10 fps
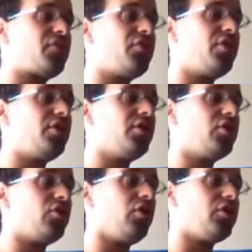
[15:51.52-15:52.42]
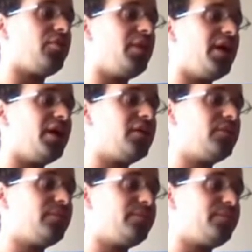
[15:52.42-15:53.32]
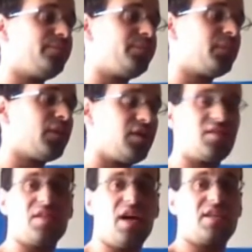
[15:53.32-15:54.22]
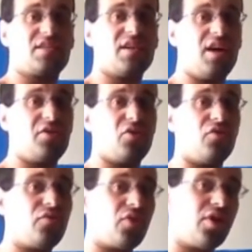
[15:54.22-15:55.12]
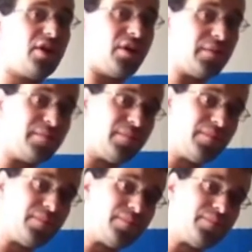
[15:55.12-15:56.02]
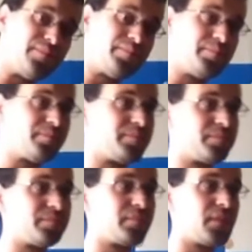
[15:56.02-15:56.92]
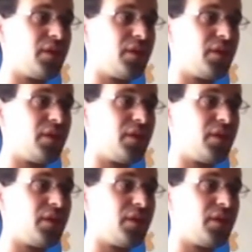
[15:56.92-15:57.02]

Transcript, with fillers: he's like big, buff, 30-year-old man. He's a nice guy though, for real.